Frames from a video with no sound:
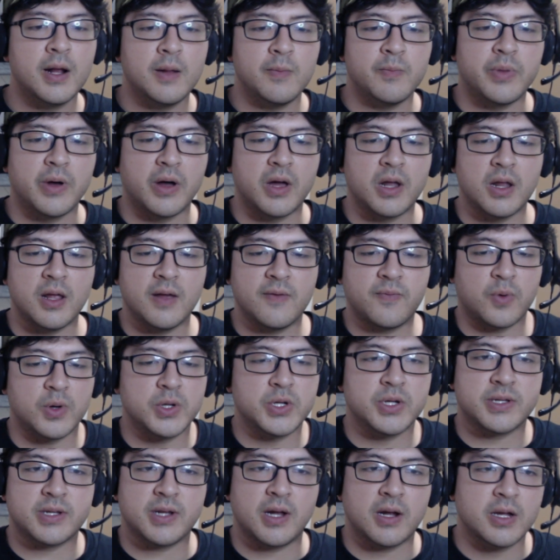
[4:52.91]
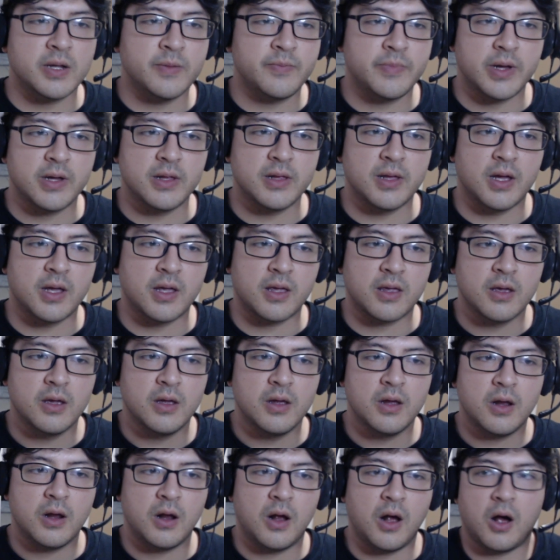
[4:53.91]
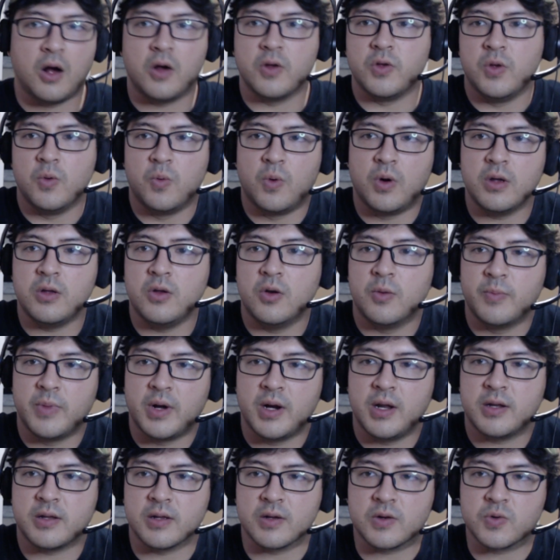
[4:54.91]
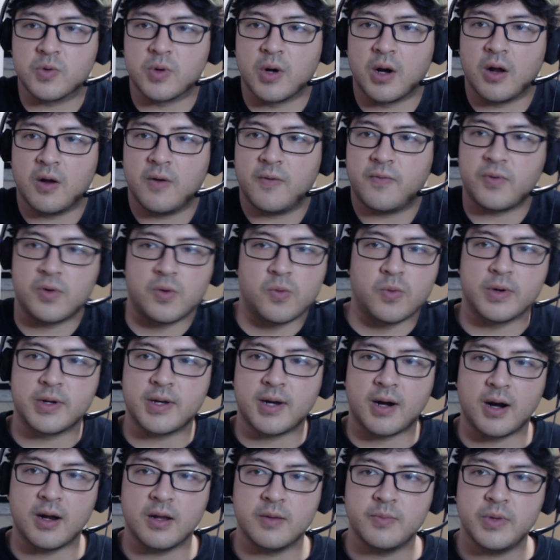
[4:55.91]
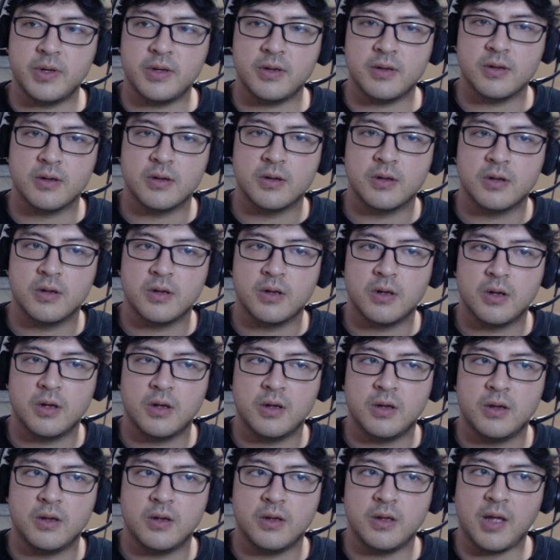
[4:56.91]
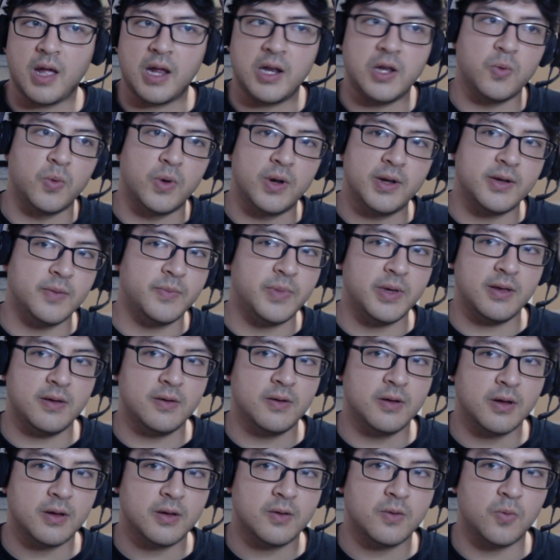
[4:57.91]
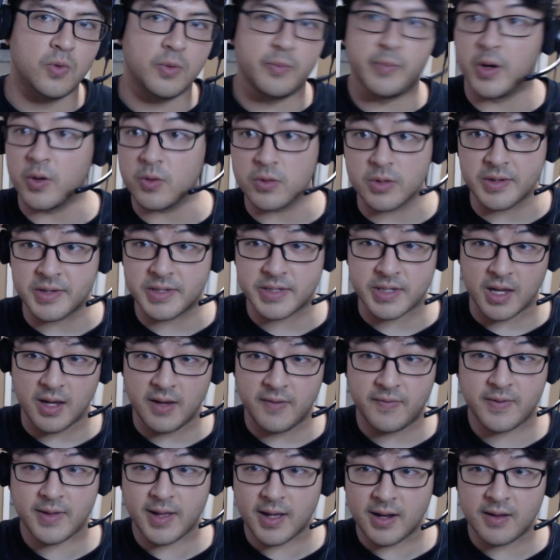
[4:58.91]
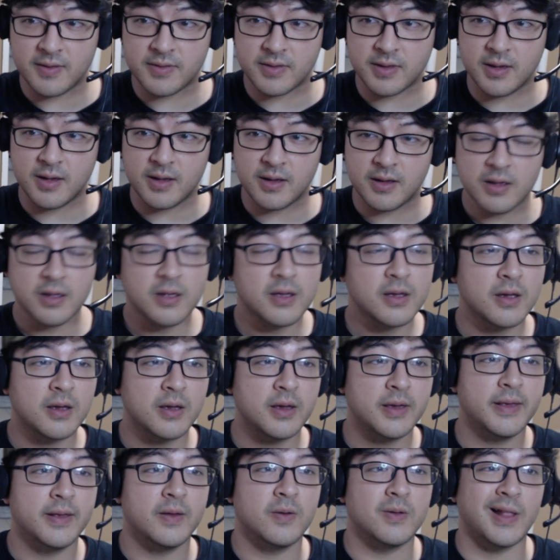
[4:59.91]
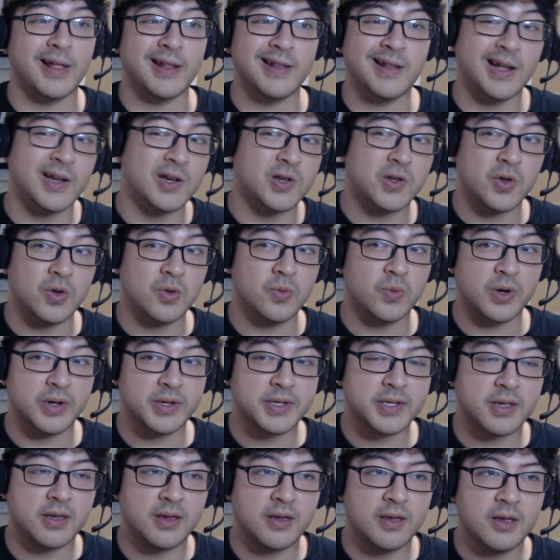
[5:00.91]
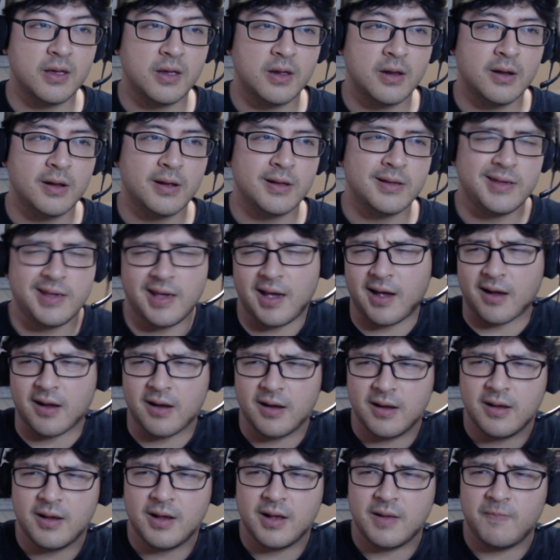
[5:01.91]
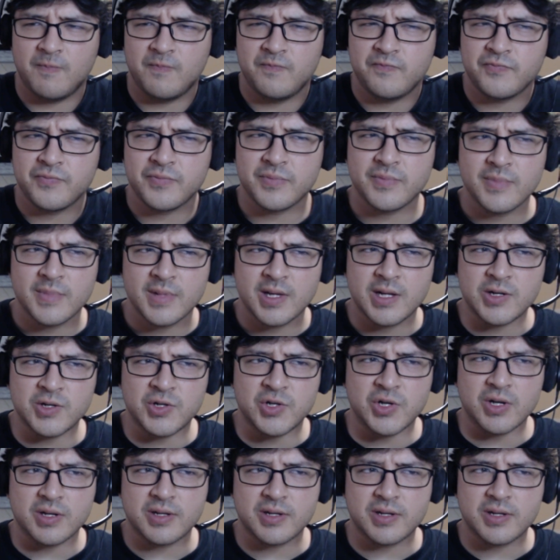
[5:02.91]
But if we're just talking about like, oh, you want your money to grow for retirement and you want it to be remotely safe kind of thing, like not too risky, yeah, just